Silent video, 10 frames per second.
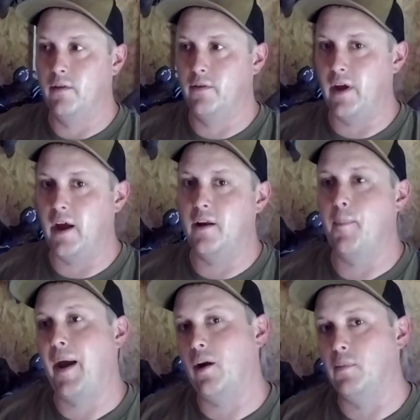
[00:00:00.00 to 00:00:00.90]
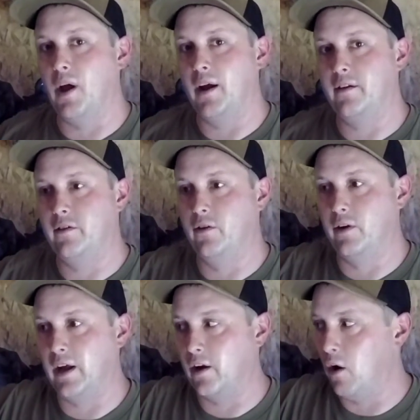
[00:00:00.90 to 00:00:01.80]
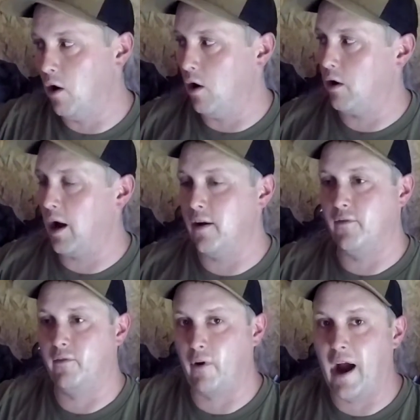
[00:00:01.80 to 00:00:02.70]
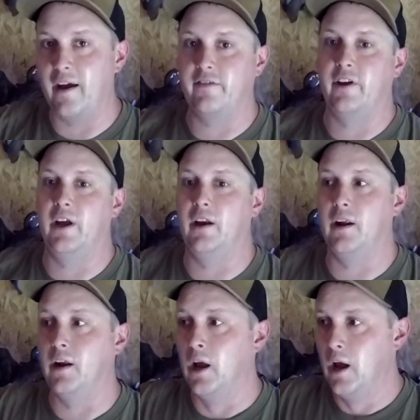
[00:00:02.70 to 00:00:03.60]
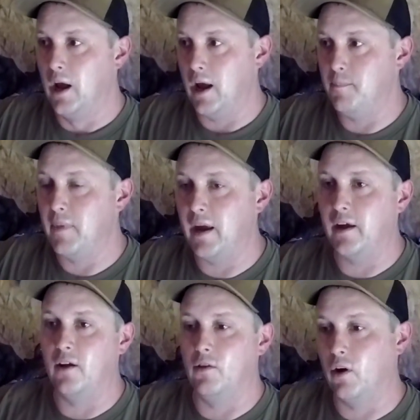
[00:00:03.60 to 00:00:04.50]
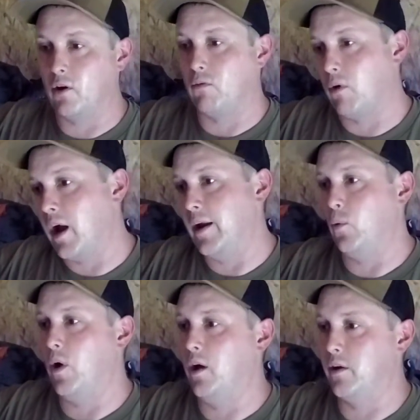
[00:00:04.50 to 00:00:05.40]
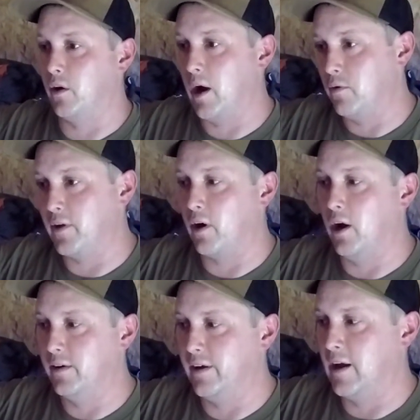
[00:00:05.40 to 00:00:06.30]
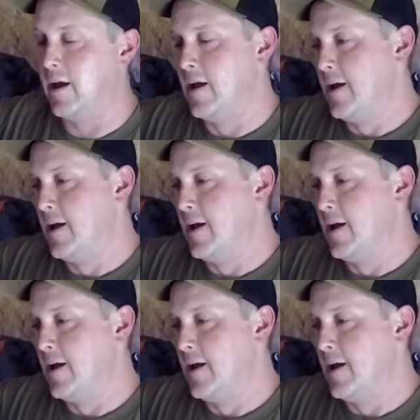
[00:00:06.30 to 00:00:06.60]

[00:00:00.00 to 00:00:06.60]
than a panel blind to get it all kind of grassed in and making look right while you're out there hunting,